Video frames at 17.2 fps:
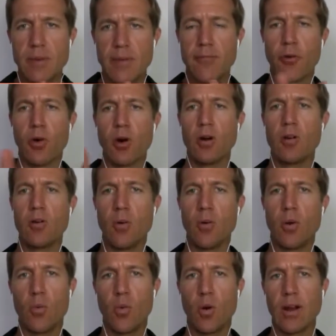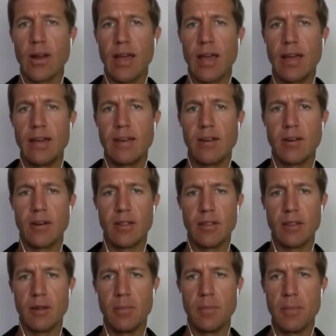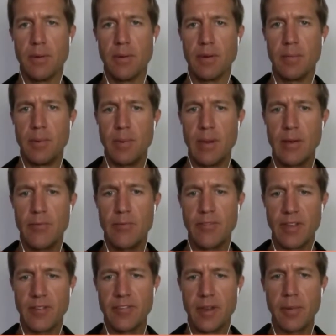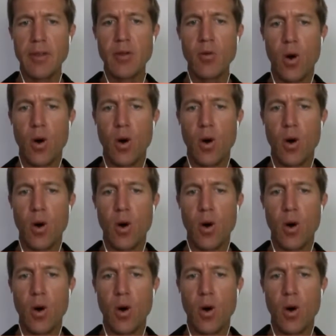we're going to end here in a little bit, but if somebody